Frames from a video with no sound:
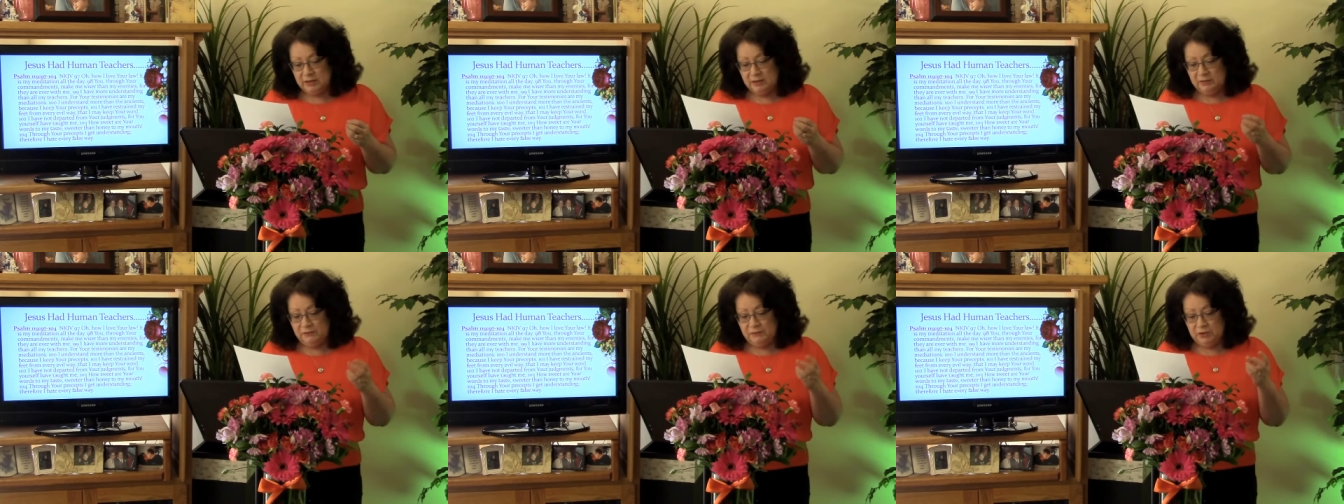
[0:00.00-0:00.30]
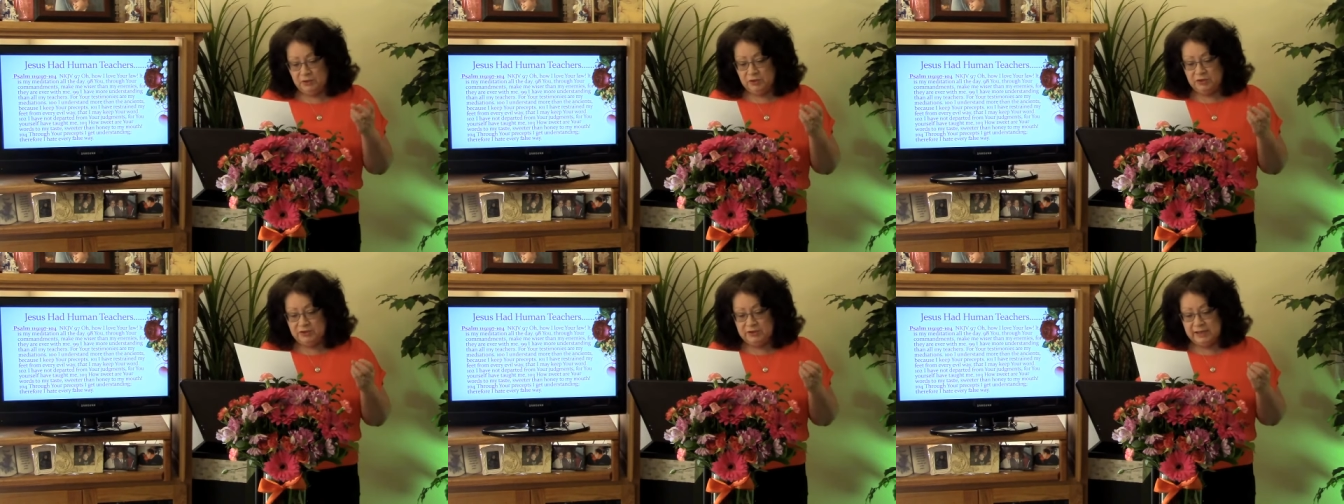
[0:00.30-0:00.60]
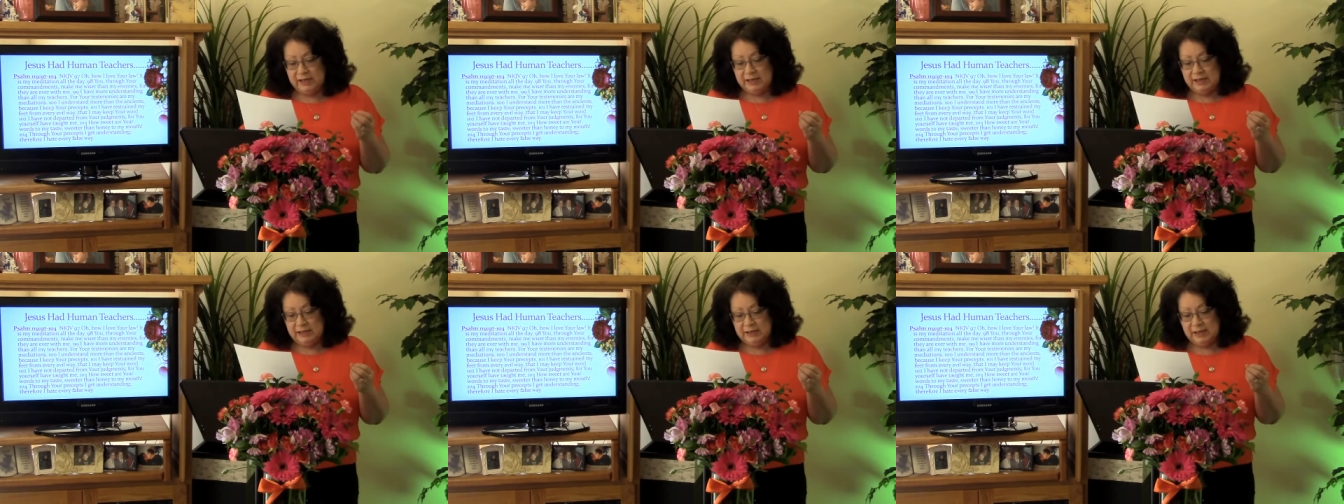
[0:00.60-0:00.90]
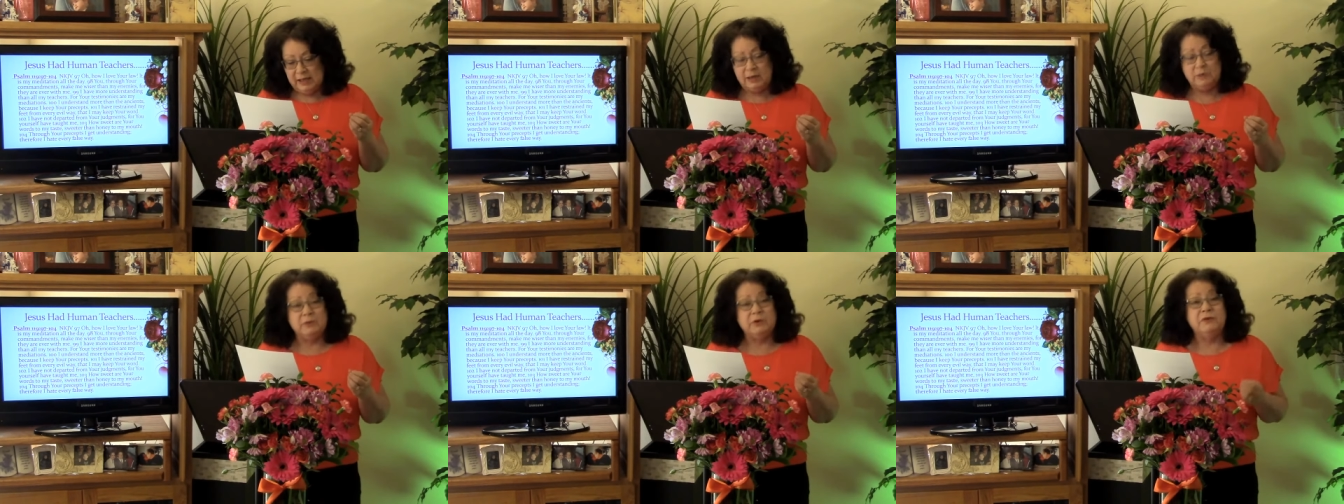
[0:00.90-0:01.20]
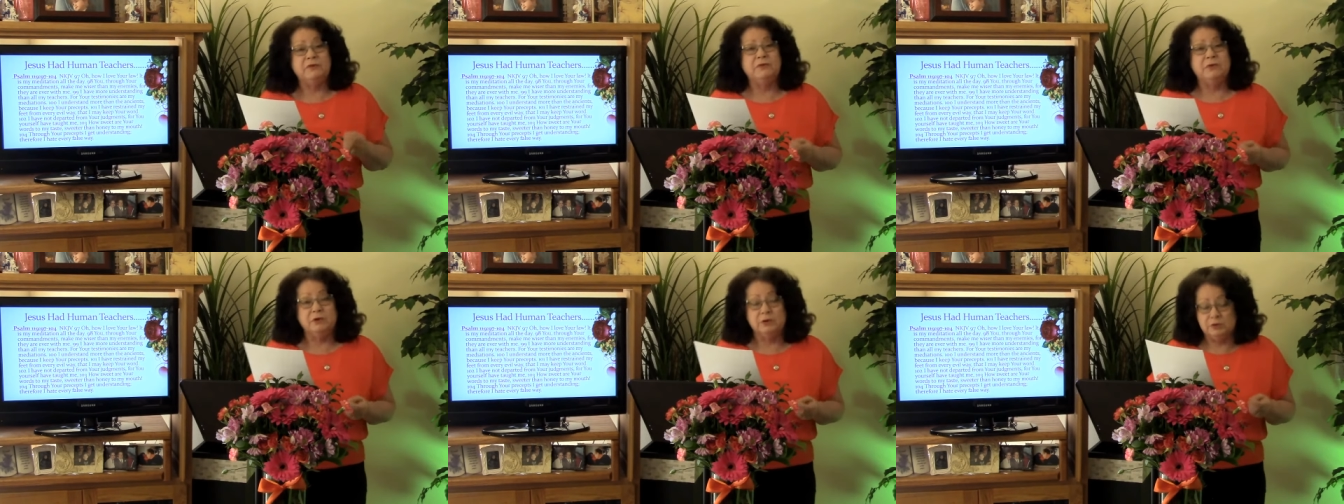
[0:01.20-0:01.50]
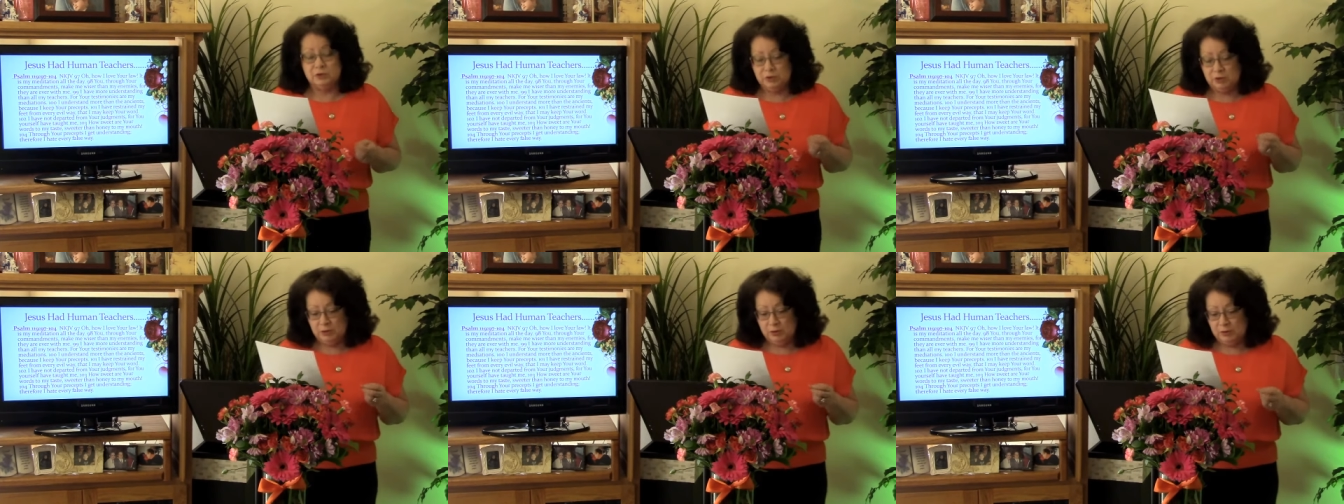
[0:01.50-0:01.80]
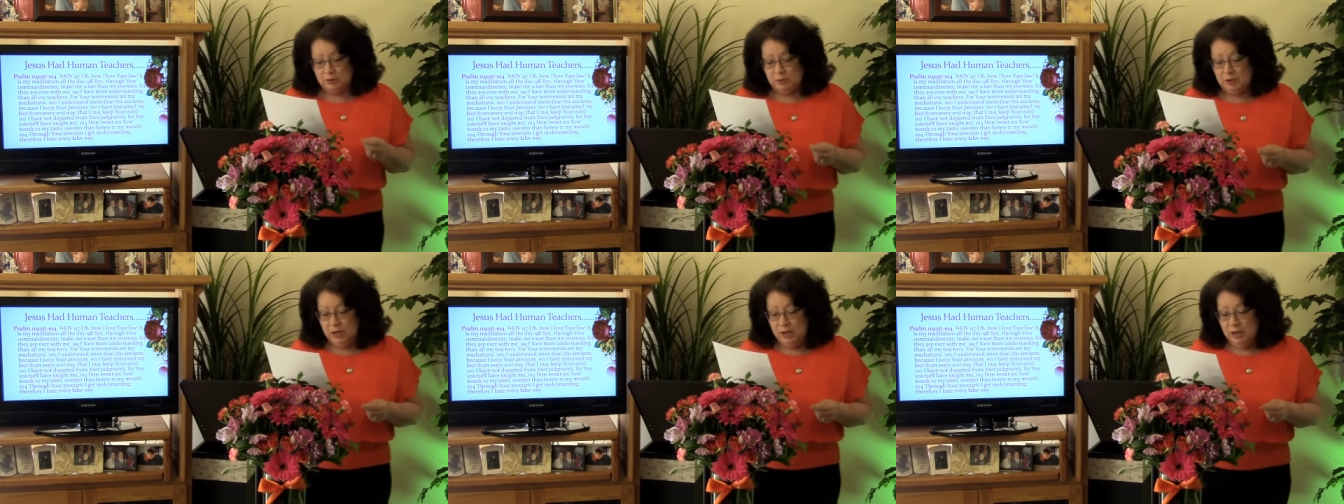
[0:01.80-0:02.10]
Uh, verse 99 referred
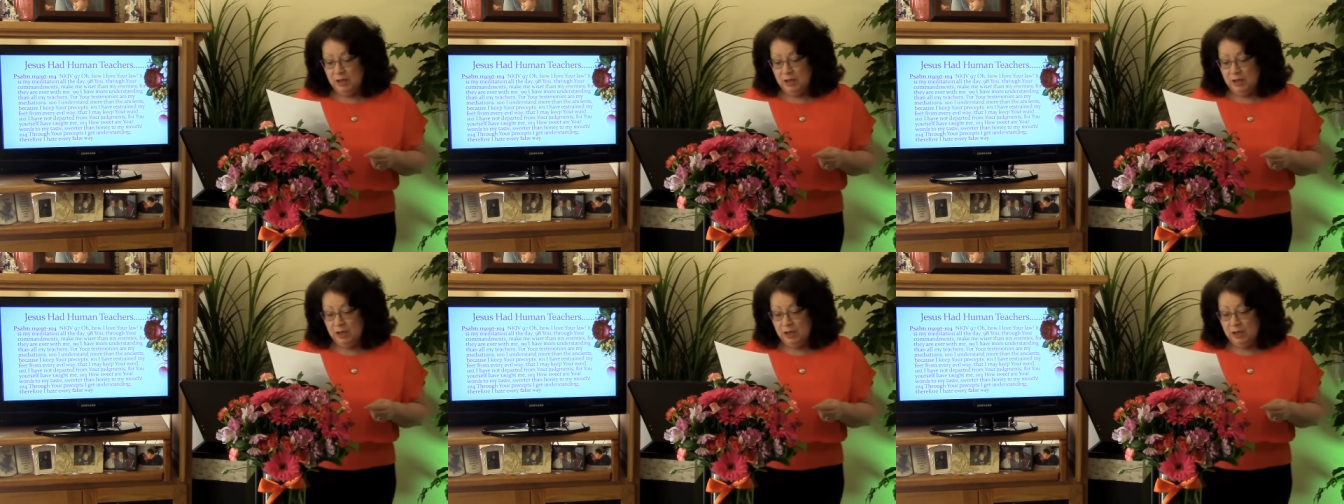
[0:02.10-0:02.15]
to